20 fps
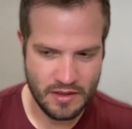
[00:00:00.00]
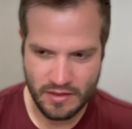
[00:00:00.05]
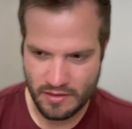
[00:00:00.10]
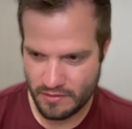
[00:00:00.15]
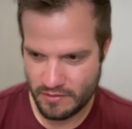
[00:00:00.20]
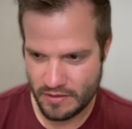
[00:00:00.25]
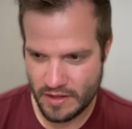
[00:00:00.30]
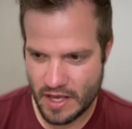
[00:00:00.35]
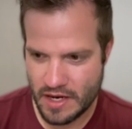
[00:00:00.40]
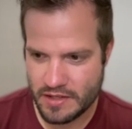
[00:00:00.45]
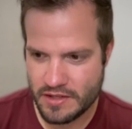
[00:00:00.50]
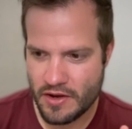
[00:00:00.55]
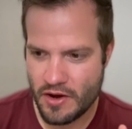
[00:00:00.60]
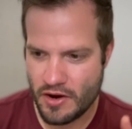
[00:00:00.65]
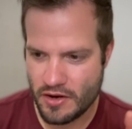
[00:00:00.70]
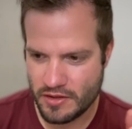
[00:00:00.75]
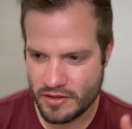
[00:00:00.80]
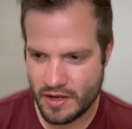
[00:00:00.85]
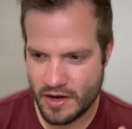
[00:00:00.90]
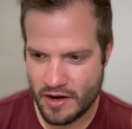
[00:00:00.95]
a lot of
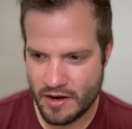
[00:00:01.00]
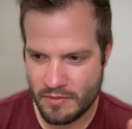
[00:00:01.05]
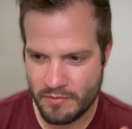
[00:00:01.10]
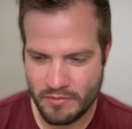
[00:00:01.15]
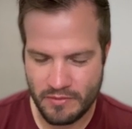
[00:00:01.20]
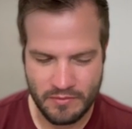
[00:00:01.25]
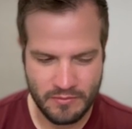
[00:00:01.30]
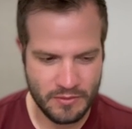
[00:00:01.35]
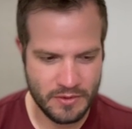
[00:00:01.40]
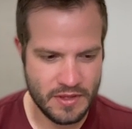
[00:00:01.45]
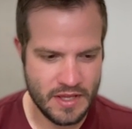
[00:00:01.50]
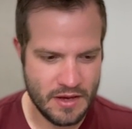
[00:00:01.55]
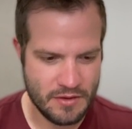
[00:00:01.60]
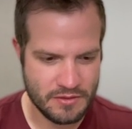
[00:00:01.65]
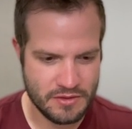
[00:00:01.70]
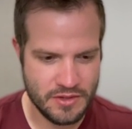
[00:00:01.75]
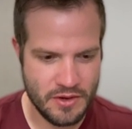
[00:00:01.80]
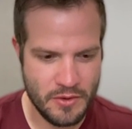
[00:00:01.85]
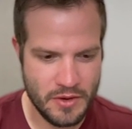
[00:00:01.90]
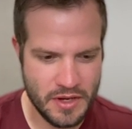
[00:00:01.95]
talk there without
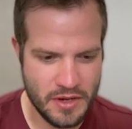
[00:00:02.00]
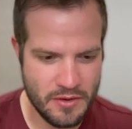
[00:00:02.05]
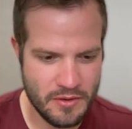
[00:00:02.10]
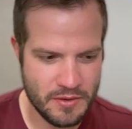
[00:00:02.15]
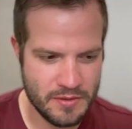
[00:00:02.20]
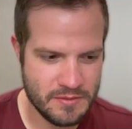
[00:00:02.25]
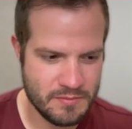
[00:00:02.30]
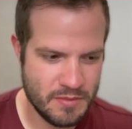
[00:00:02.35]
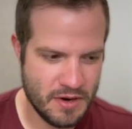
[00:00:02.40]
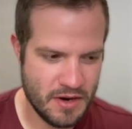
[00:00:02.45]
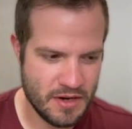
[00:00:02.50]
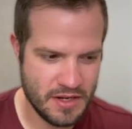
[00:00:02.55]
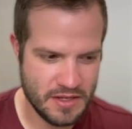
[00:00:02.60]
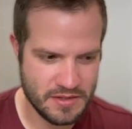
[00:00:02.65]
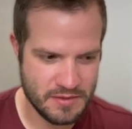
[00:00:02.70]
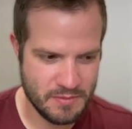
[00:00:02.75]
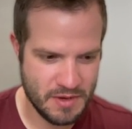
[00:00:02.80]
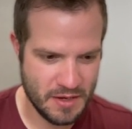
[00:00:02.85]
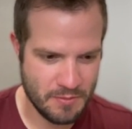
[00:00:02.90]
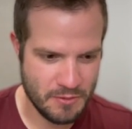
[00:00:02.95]
showing you. It probably
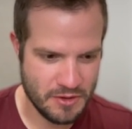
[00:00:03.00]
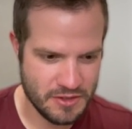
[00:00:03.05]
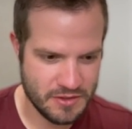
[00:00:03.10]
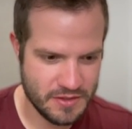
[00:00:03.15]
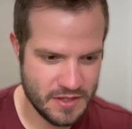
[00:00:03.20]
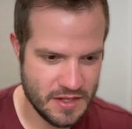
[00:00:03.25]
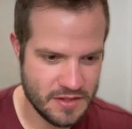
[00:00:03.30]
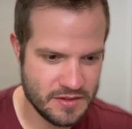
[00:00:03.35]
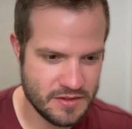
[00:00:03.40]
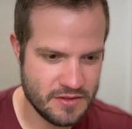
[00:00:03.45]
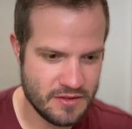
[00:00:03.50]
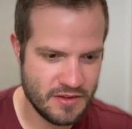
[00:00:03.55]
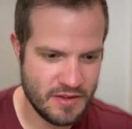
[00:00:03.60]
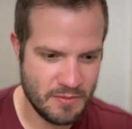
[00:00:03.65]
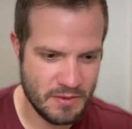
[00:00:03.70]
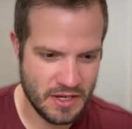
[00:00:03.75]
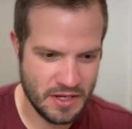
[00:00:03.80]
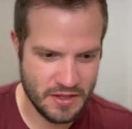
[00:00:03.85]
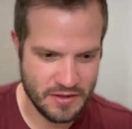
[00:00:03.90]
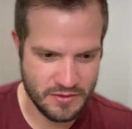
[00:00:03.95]
doesn't make much sense. So let
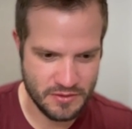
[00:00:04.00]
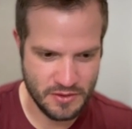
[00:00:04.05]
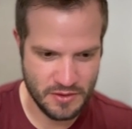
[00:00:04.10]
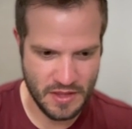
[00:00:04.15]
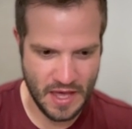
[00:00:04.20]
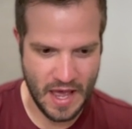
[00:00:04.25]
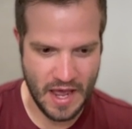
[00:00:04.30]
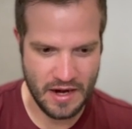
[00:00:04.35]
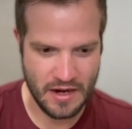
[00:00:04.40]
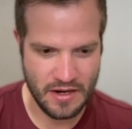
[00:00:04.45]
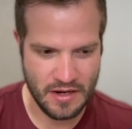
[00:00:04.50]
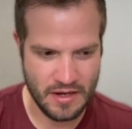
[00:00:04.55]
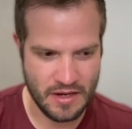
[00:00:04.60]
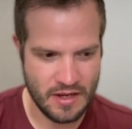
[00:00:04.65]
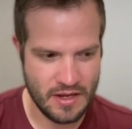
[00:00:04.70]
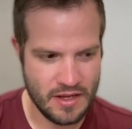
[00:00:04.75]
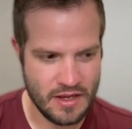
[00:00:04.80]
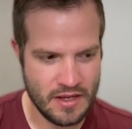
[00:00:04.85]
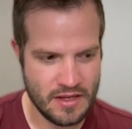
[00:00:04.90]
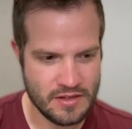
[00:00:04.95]
me get to that.
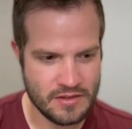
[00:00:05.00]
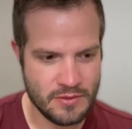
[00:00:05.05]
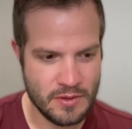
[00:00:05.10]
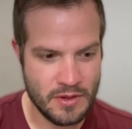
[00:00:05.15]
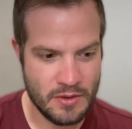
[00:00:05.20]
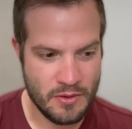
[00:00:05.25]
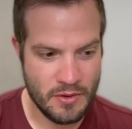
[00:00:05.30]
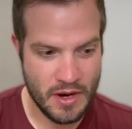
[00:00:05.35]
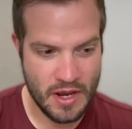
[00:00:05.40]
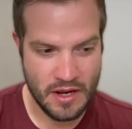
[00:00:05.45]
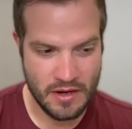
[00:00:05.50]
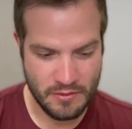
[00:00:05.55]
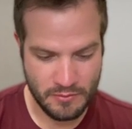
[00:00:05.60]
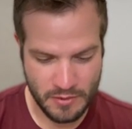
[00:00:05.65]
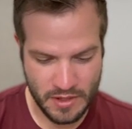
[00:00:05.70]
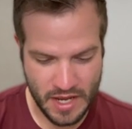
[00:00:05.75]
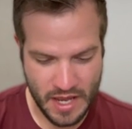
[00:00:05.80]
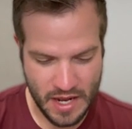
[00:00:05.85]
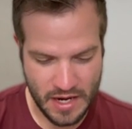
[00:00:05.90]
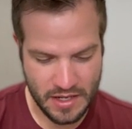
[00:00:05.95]
So we create,
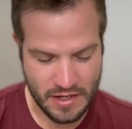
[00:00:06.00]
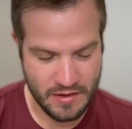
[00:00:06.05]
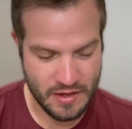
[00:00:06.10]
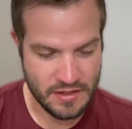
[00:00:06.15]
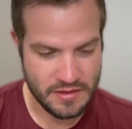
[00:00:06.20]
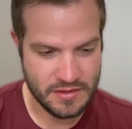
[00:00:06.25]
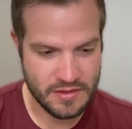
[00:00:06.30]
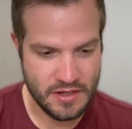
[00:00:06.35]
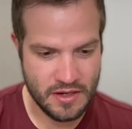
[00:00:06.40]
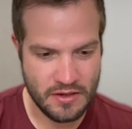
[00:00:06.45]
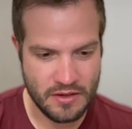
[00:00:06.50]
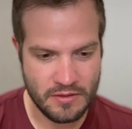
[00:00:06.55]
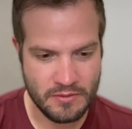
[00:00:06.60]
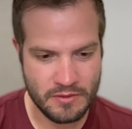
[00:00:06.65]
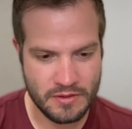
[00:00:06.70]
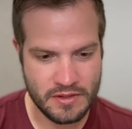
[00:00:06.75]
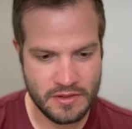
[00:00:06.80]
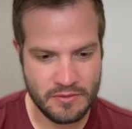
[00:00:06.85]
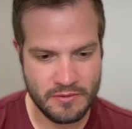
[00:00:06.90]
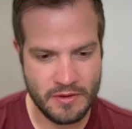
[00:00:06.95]
we added installed. We'll
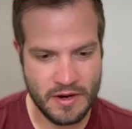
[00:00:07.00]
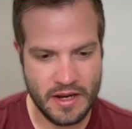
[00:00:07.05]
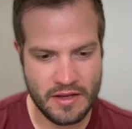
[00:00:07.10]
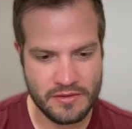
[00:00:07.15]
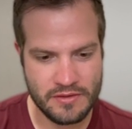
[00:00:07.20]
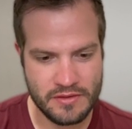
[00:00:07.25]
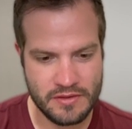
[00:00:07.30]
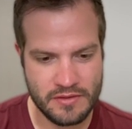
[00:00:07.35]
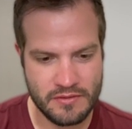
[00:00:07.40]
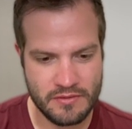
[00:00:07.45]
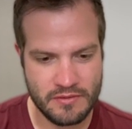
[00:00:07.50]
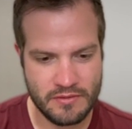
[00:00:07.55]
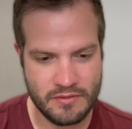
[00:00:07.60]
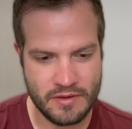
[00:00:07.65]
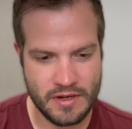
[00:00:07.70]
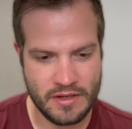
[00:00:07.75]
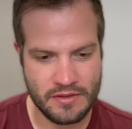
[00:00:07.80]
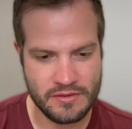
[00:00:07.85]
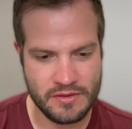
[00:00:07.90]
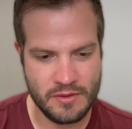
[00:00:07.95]
do Rails
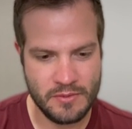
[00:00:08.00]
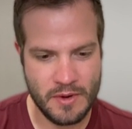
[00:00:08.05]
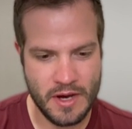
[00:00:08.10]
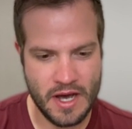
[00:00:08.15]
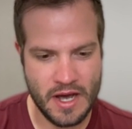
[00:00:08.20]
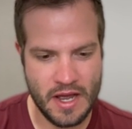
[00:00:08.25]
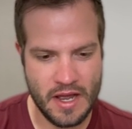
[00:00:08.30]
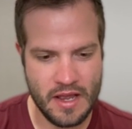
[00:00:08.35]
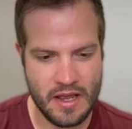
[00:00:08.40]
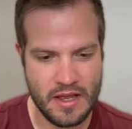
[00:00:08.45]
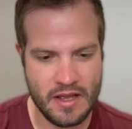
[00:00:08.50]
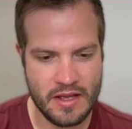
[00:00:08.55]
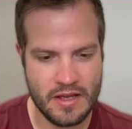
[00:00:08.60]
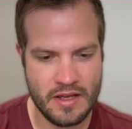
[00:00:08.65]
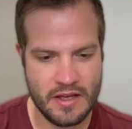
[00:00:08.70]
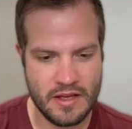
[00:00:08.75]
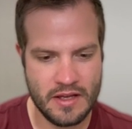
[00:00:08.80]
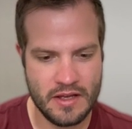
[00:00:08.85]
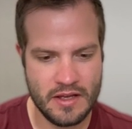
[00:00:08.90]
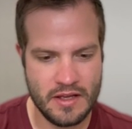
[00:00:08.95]
Rails UI
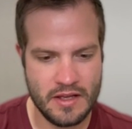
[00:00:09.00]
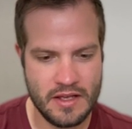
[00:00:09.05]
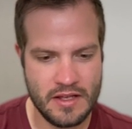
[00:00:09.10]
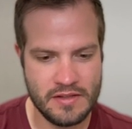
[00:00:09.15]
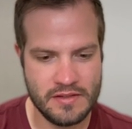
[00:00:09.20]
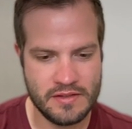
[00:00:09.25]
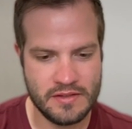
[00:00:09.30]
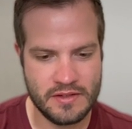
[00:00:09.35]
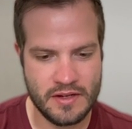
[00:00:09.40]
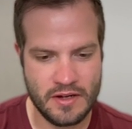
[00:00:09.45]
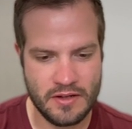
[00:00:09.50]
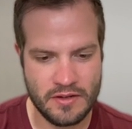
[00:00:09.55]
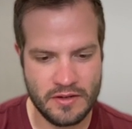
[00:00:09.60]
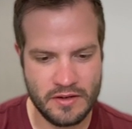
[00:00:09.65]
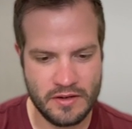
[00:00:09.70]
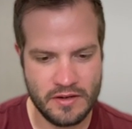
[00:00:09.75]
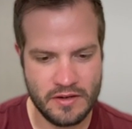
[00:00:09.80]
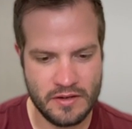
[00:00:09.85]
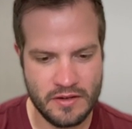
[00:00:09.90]
installer